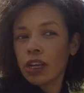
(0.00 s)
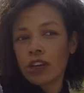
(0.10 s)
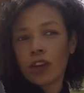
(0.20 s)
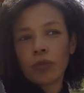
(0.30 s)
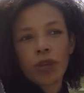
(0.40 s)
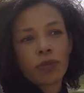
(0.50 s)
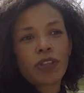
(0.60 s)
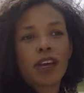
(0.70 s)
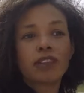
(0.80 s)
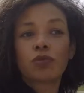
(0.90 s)
Maybe
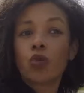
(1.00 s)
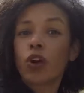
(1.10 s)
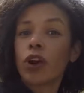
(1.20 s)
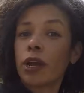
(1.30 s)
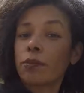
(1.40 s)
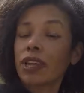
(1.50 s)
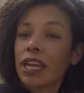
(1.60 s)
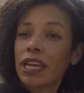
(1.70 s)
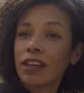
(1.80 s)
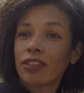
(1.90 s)
that's more
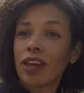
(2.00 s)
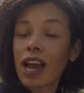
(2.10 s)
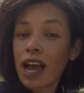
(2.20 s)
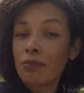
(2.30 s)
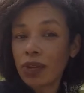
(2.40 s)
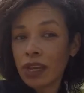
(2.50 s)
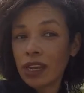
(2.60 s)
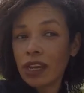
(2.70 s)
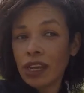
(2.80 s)
implicating the copy,